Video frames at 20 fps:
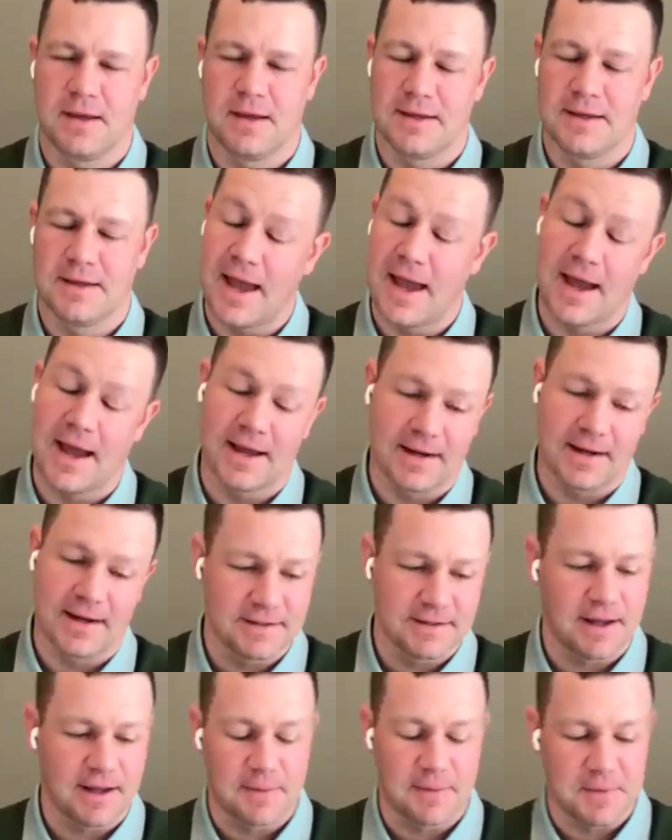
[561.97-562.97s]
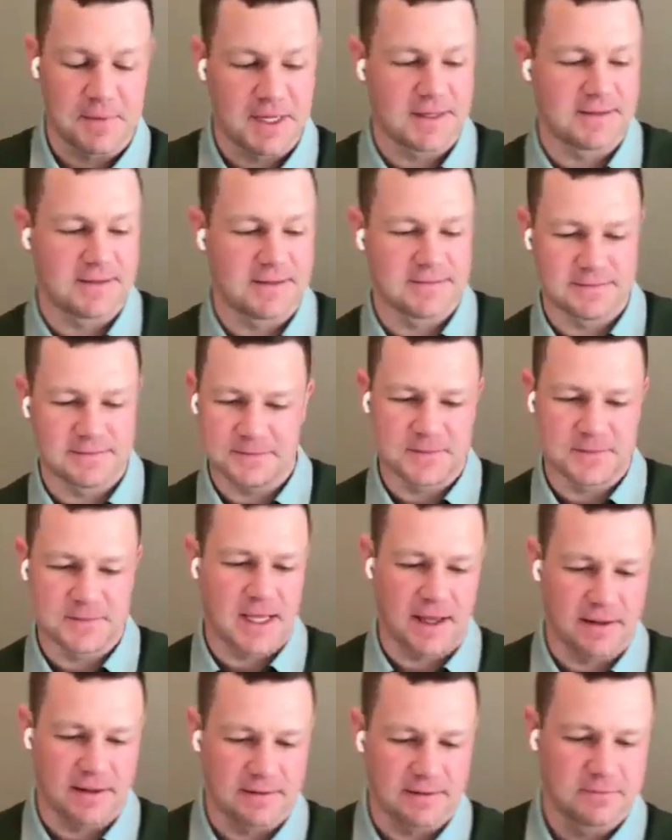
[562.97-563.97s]
Yeah, it is. I mean,
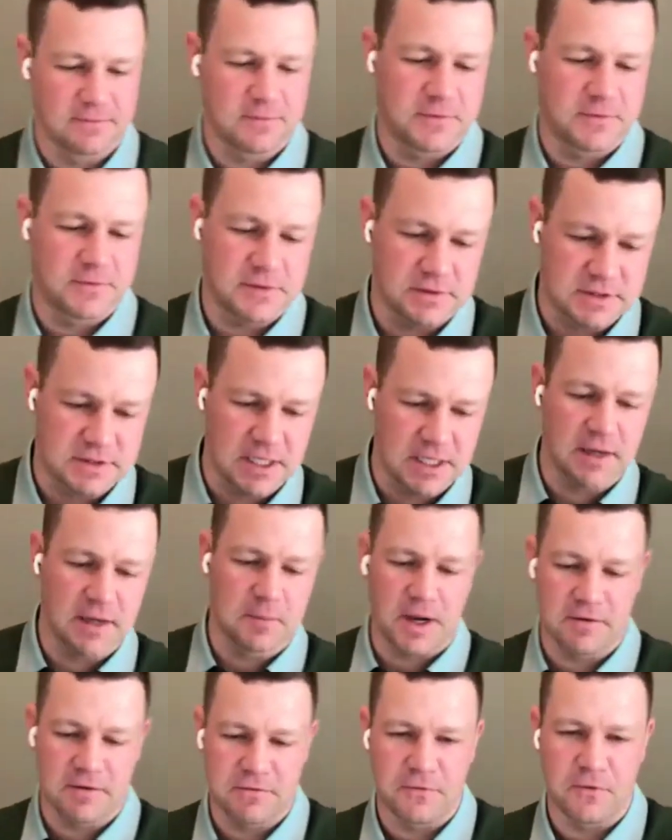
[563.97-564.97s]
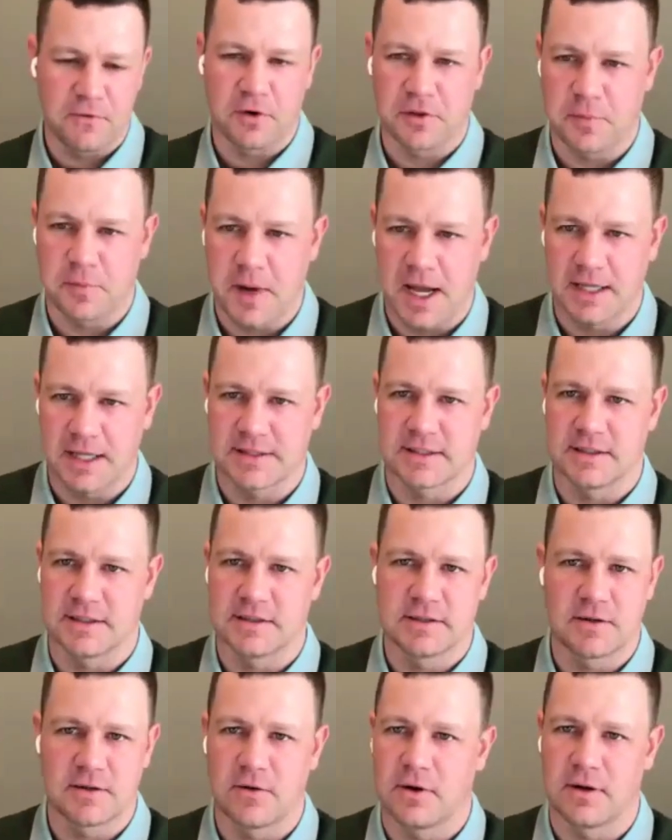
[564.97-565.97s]
yeah, seeing my 4th passing
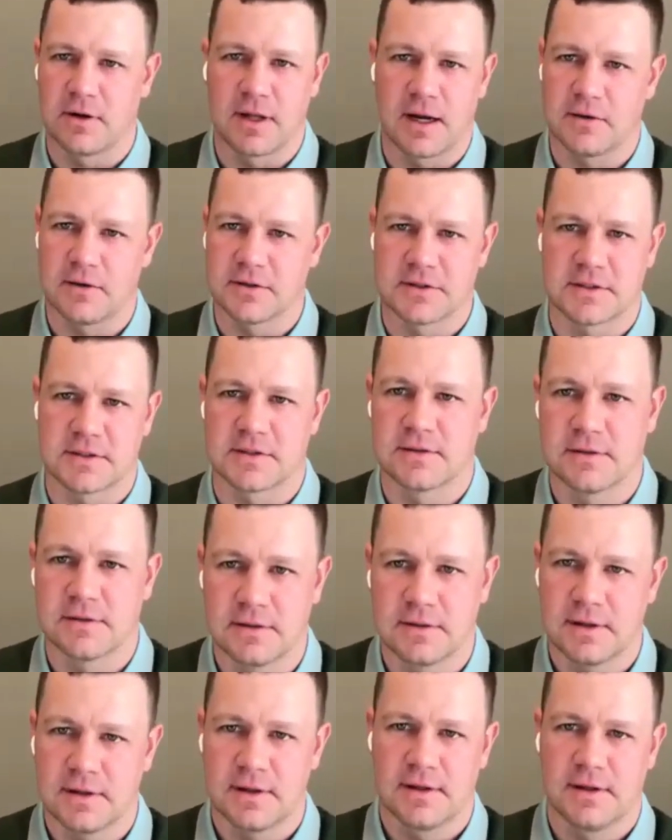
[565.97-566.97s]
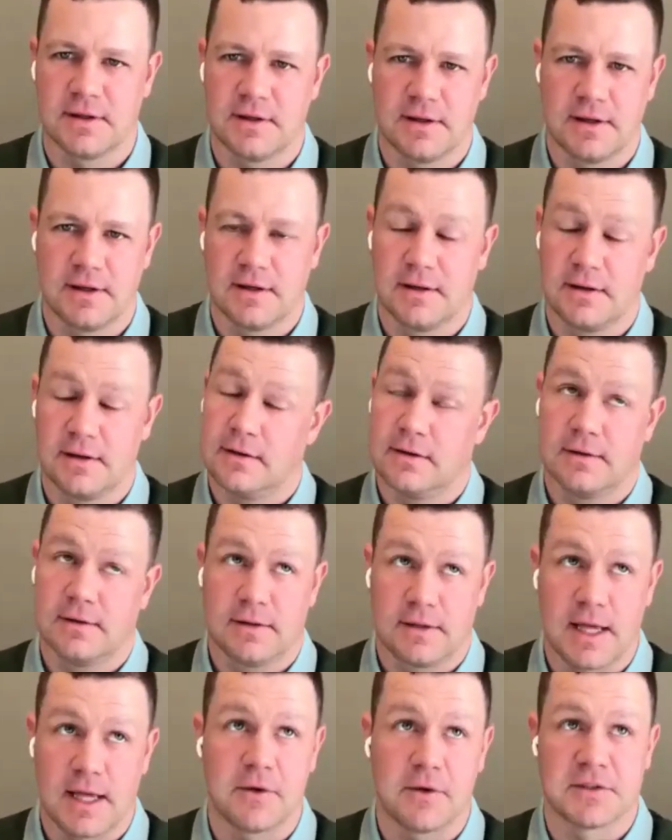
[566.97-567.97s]
score, that was
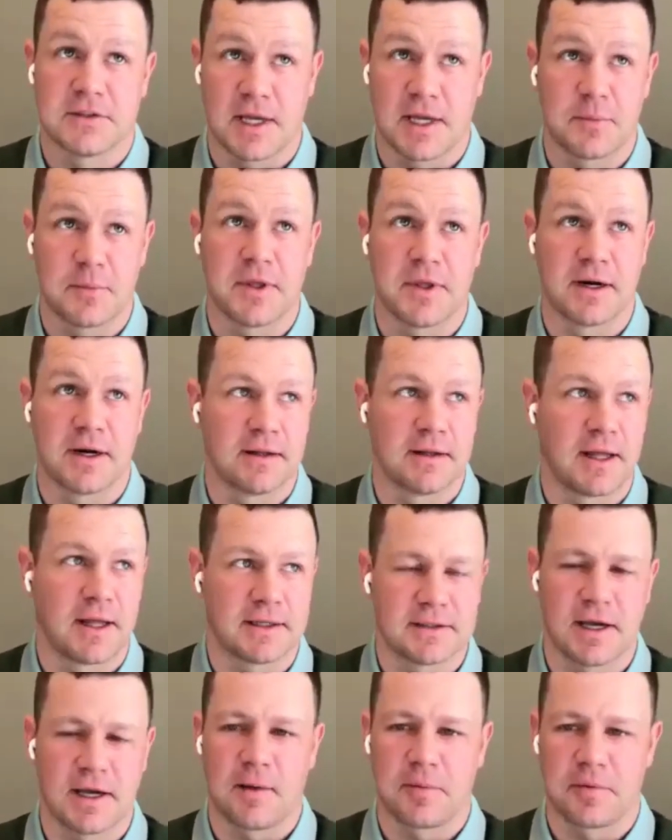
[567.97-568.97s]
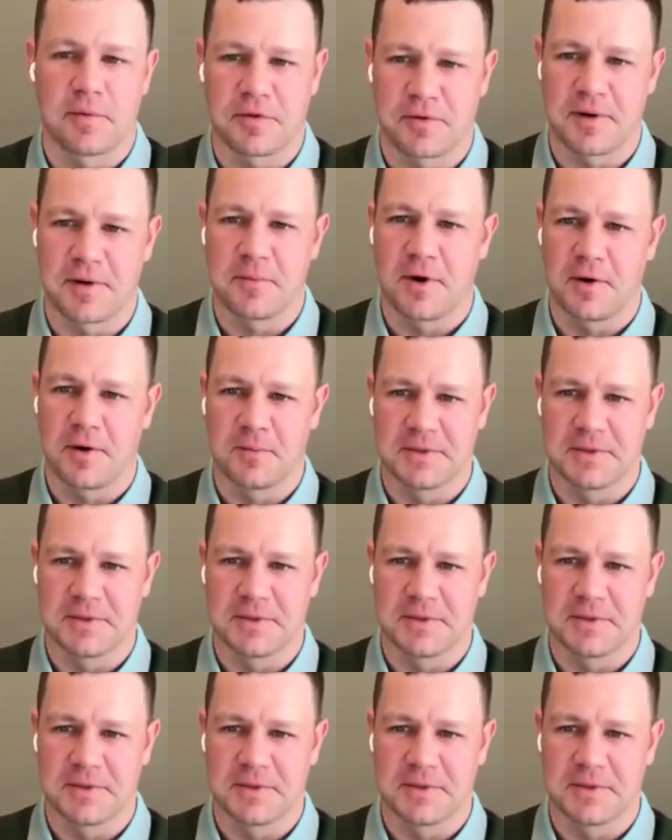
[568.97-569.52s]
up there, like top 3 moments.